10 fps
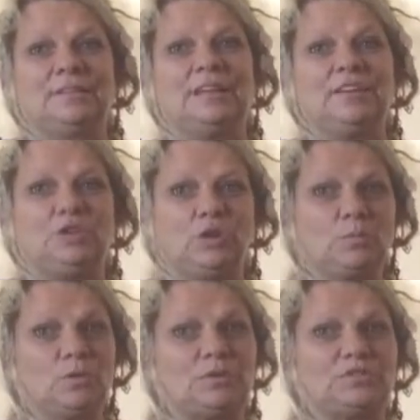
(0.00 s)
Yet your
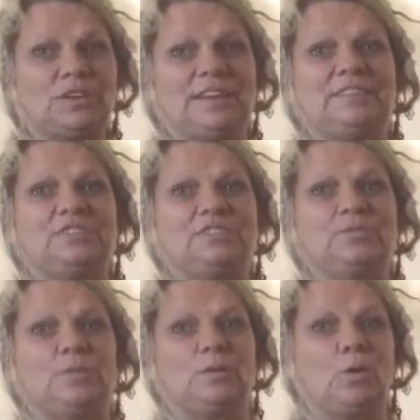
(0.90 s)
world changed
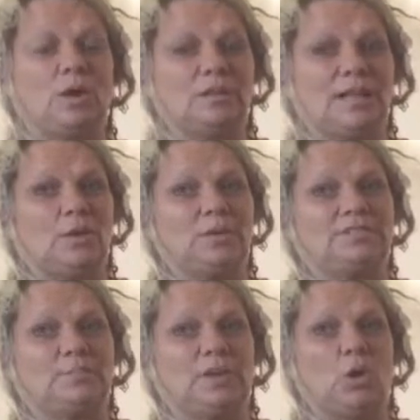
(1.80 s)
to allow it
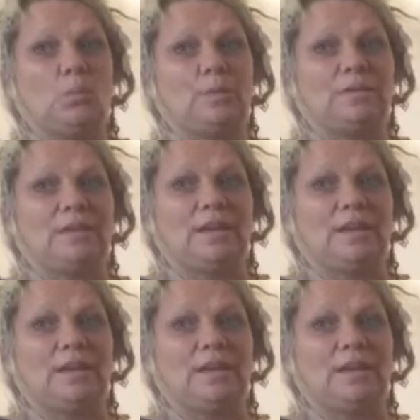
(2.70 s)
to be open,